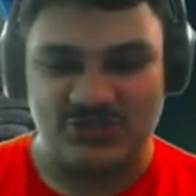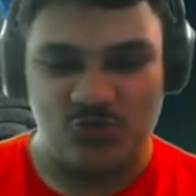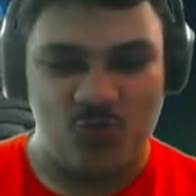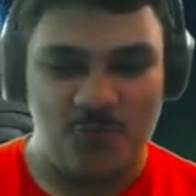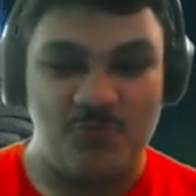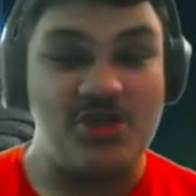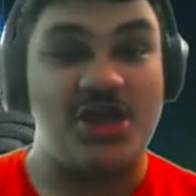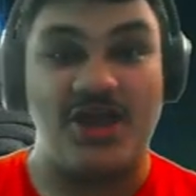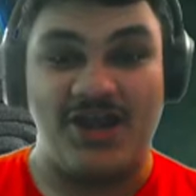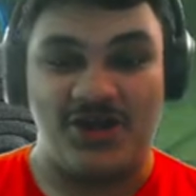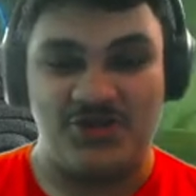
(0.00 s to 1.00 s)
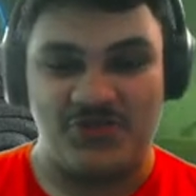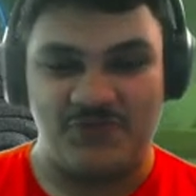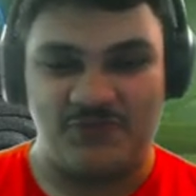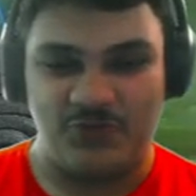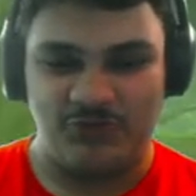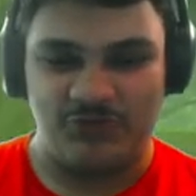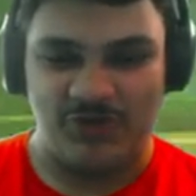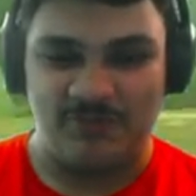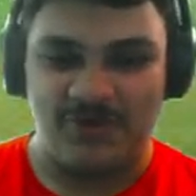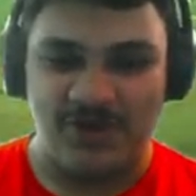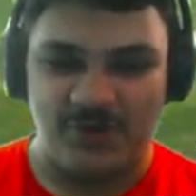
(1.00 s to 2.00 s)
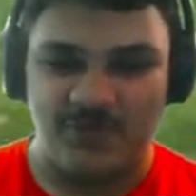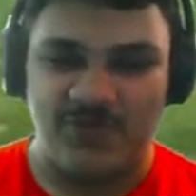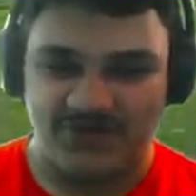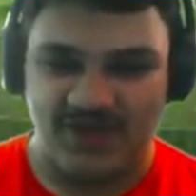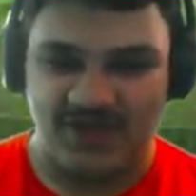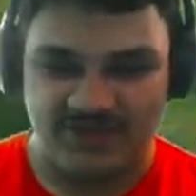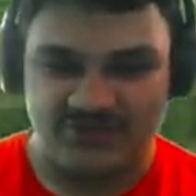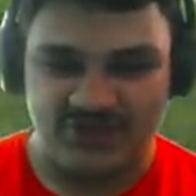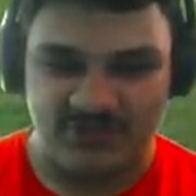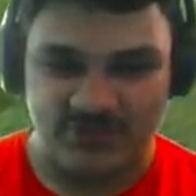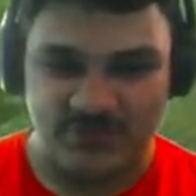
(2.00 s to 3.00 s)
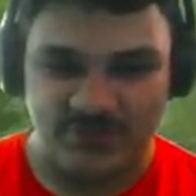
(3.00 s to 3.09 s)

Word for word: you won't be cut out of the full thumbnail, but hey, nice job, little